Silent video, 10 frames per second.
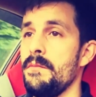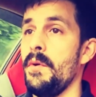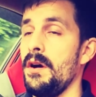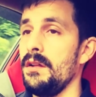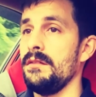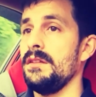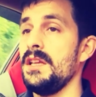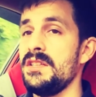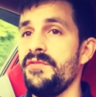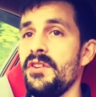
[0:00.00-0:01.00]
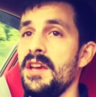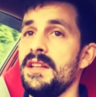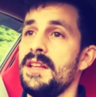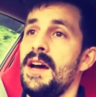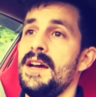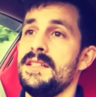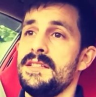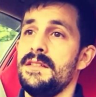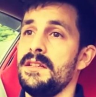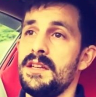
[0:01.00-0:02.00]
Well, let's forget that,
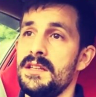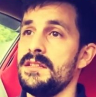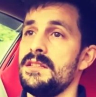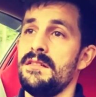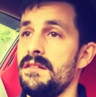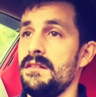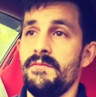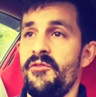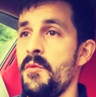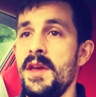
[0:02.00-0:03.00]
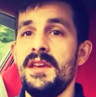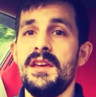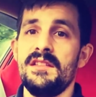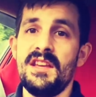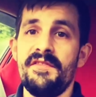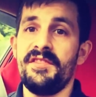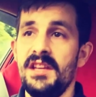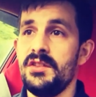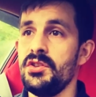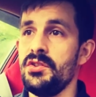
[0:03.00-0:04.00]
because for me the
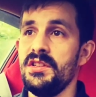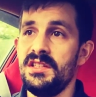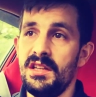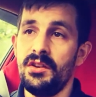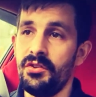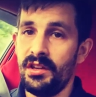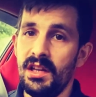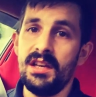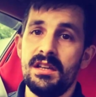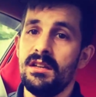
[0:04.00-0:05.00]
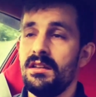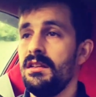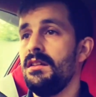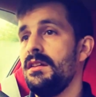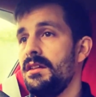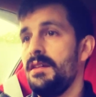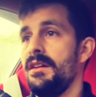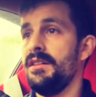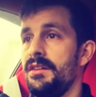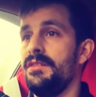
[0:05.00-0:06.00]
FD2 is in another league.
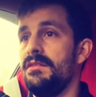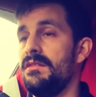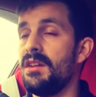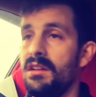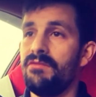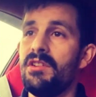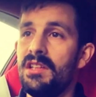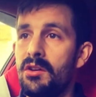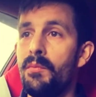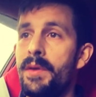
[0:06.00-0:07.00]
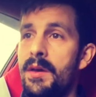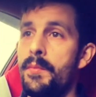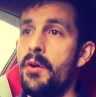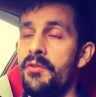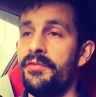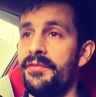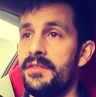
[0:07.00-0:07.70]
You can't really compare both.